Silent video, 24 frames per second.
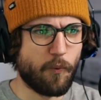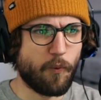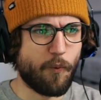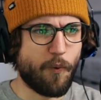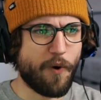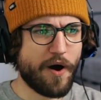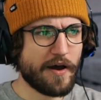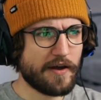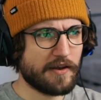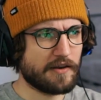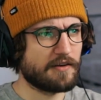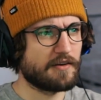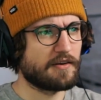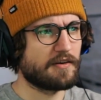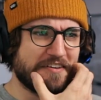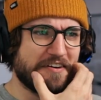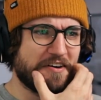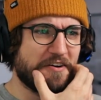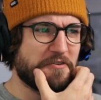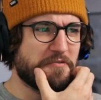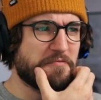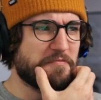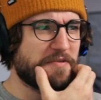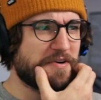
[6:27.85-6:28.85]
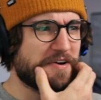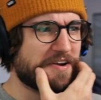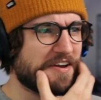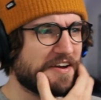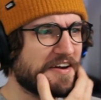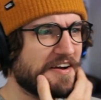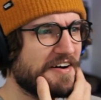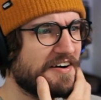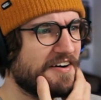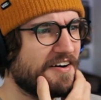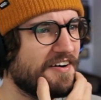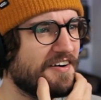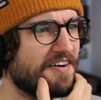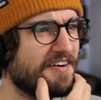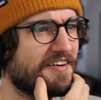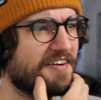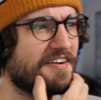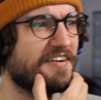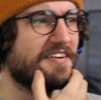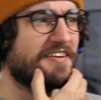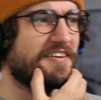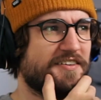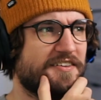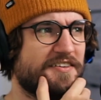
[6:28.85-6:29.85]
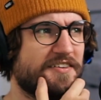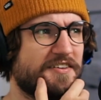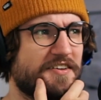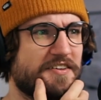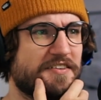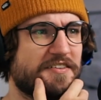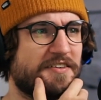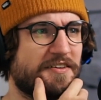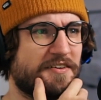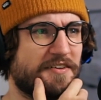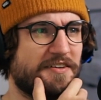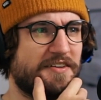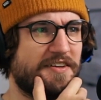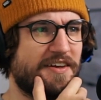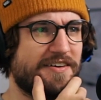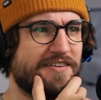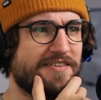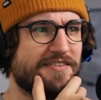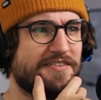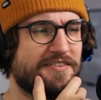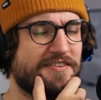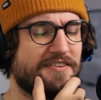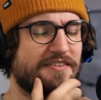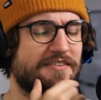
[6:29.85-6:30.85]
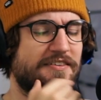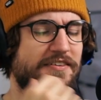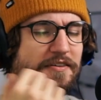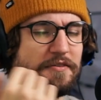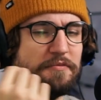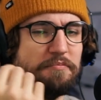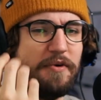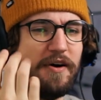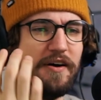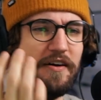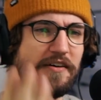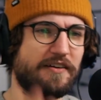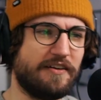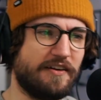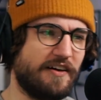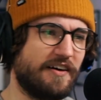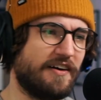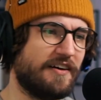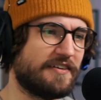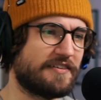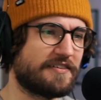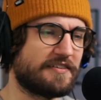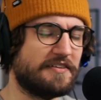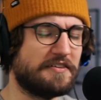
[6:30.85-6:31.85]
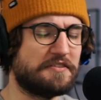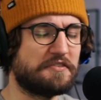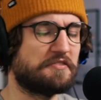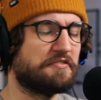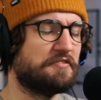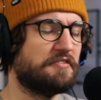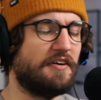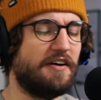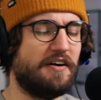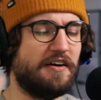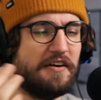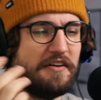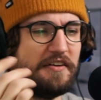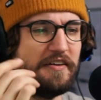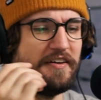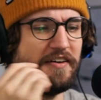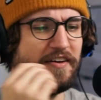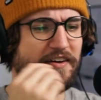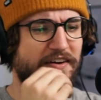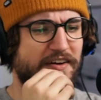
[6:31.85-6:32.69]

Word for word: visit. What? Oh my god. She's not dead. She's just paralyzed. It's fine.